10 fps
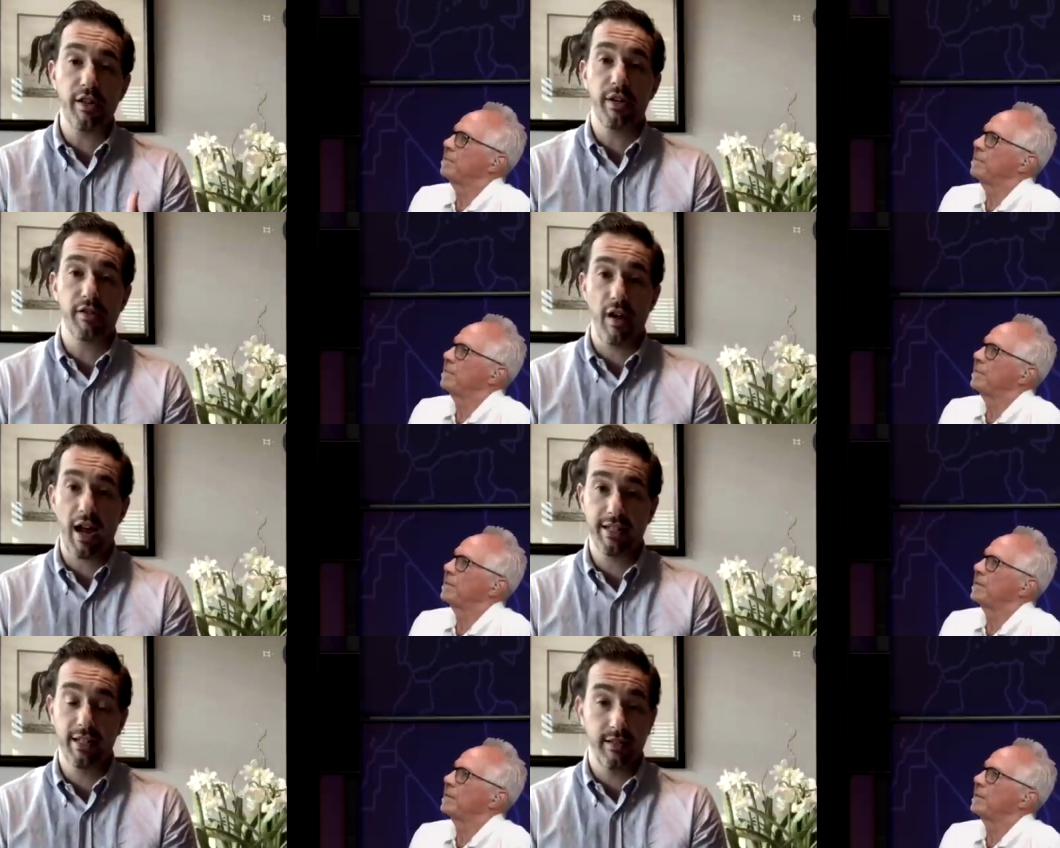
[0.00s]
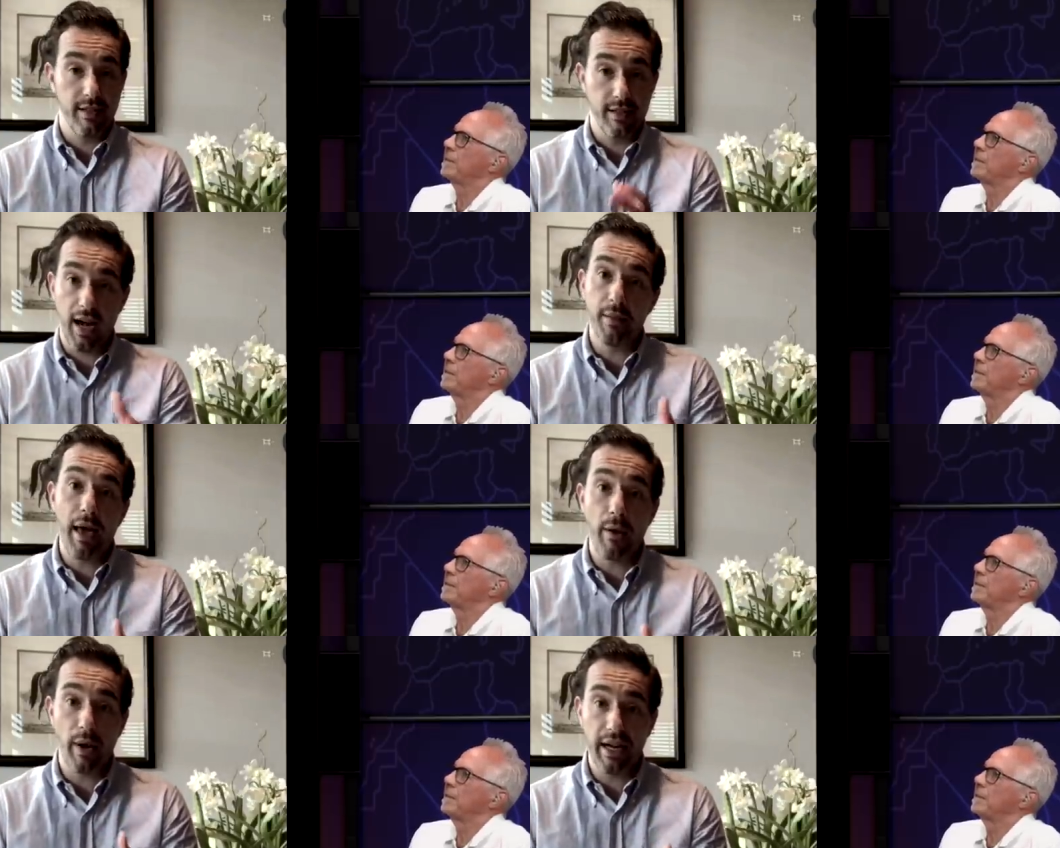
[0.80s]
Speaker 1: have been distracted, not in a
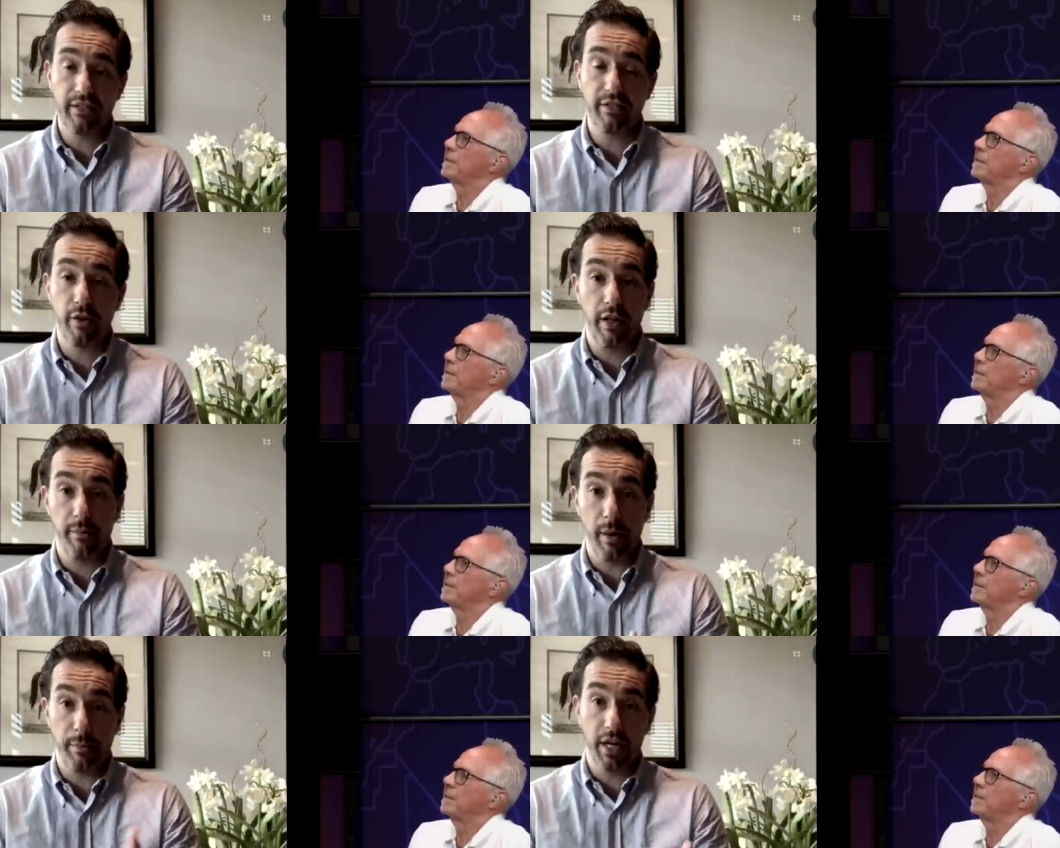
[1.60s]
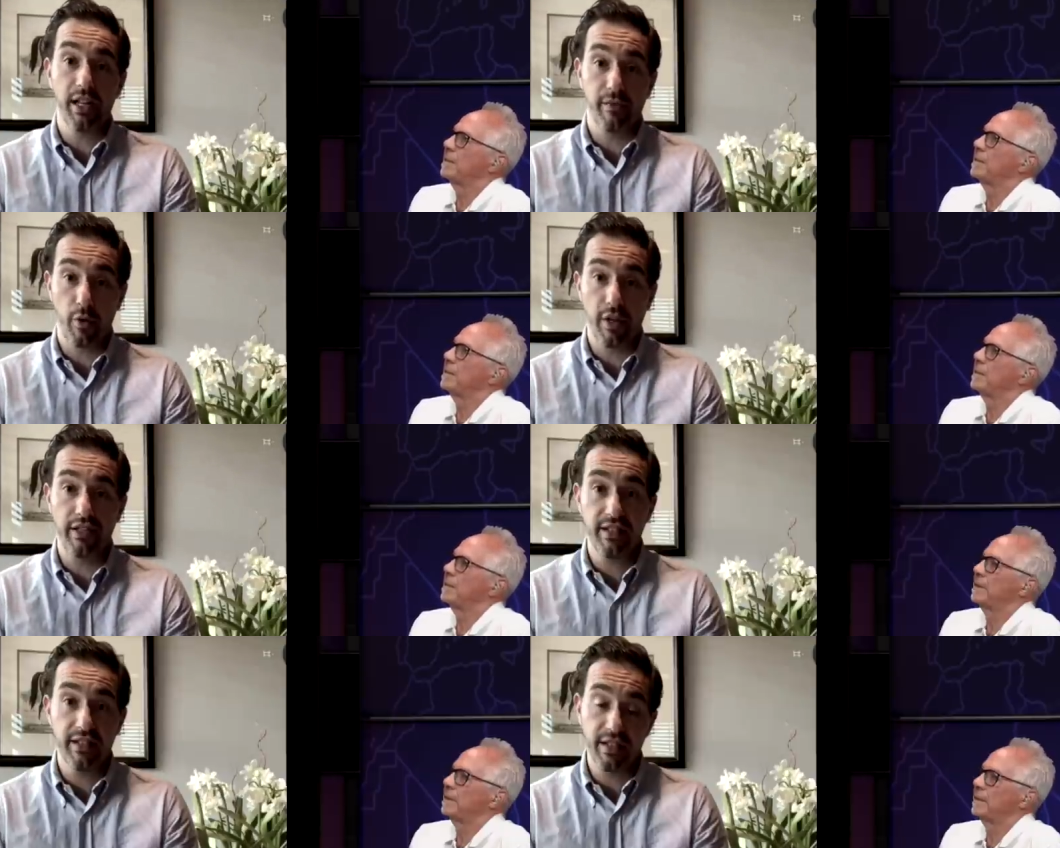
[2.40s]
bad way necessarily, but because of
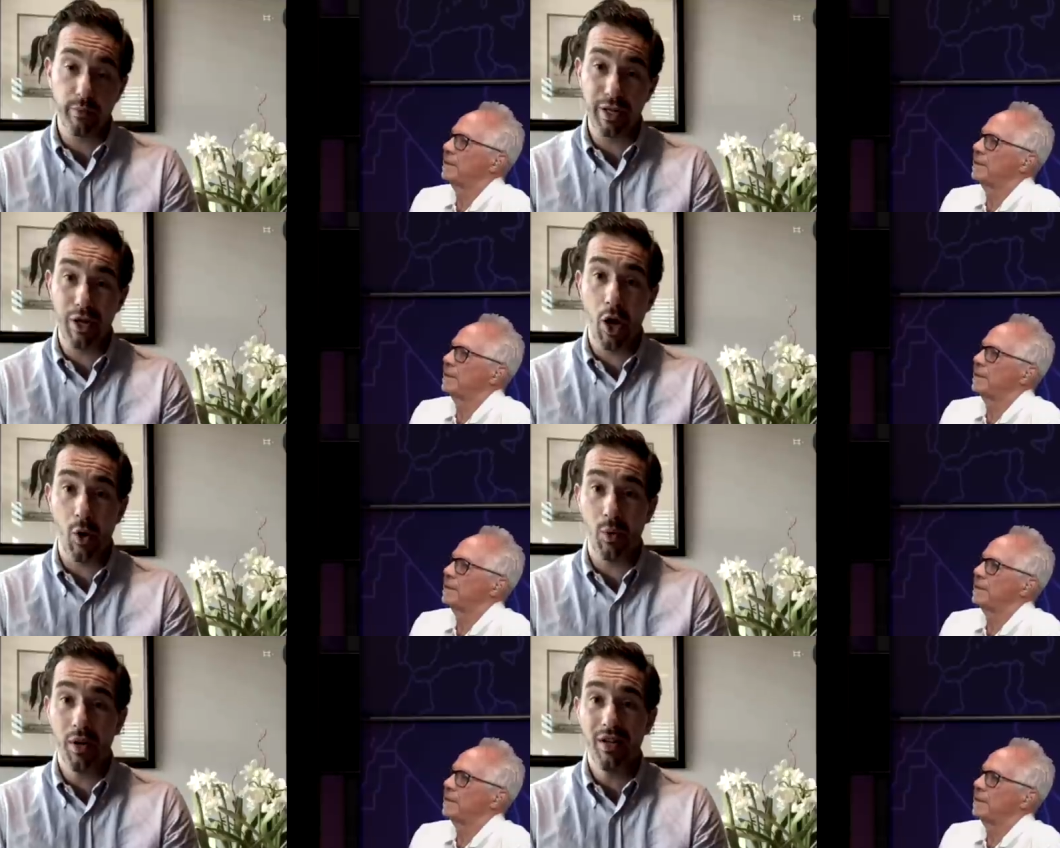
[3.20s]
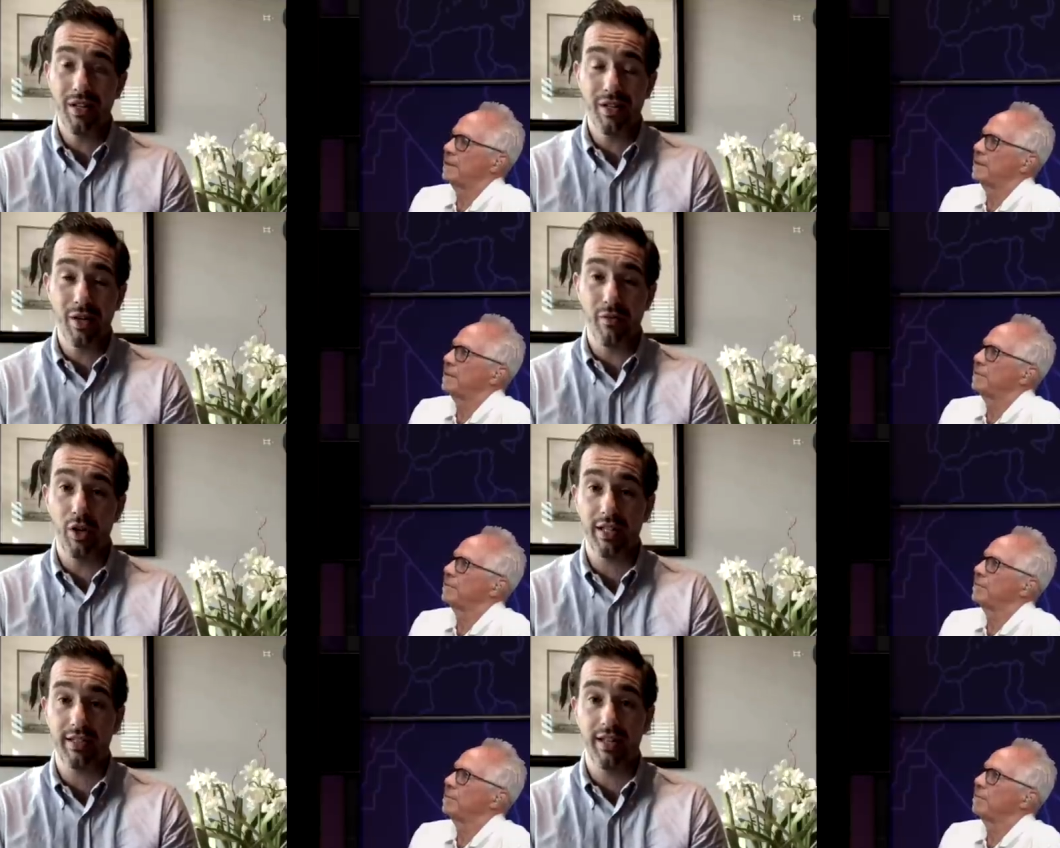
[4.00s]
earnings season. And we know, you know, if
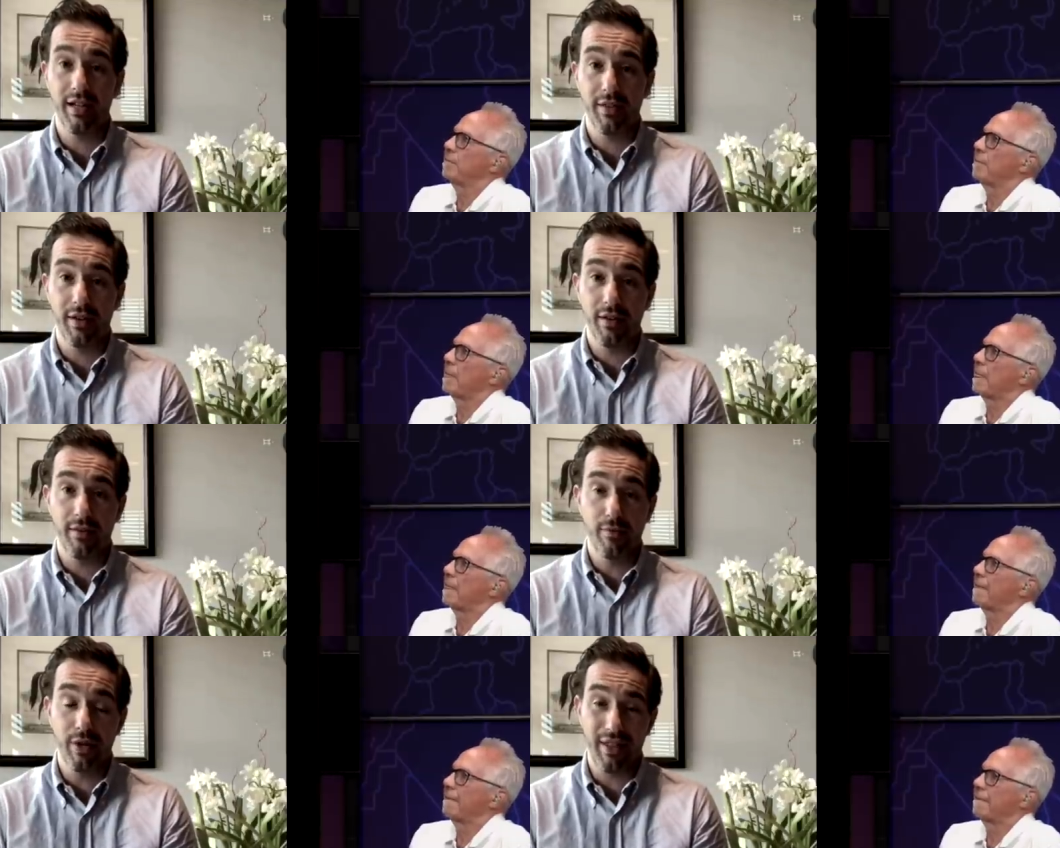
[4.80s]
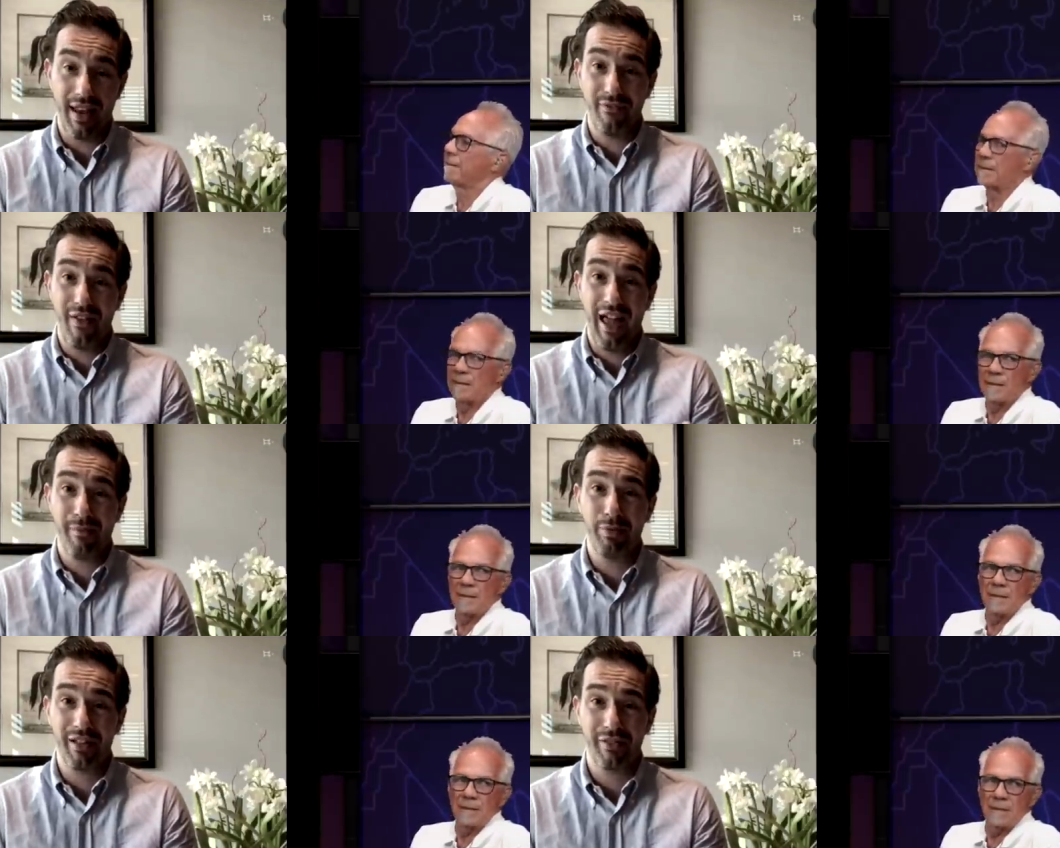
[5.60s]
you look at the the really that
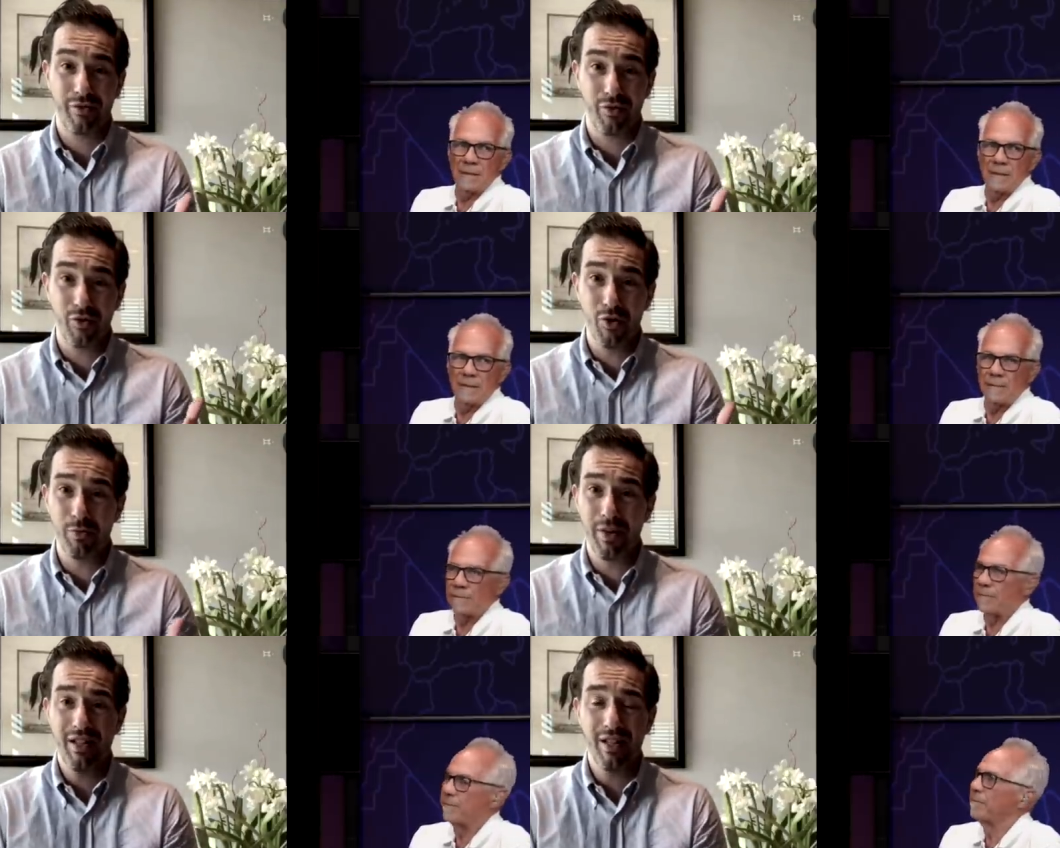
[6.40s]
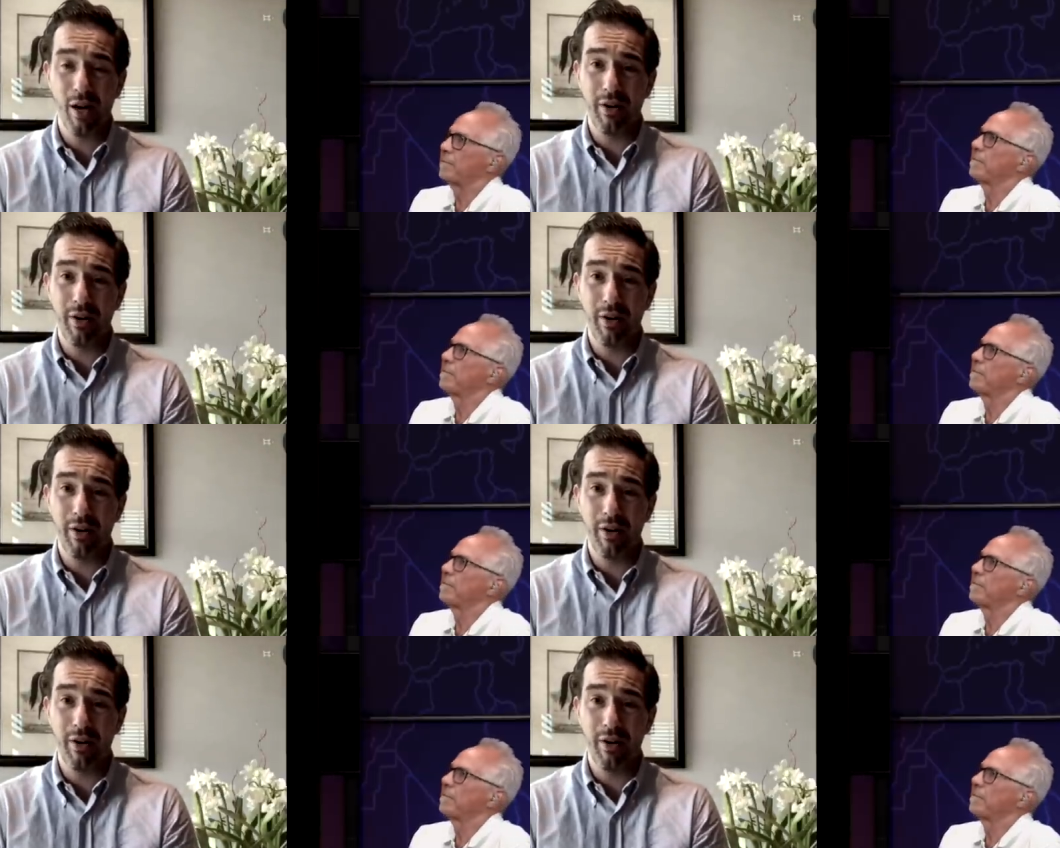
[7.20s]
Fang plus group, you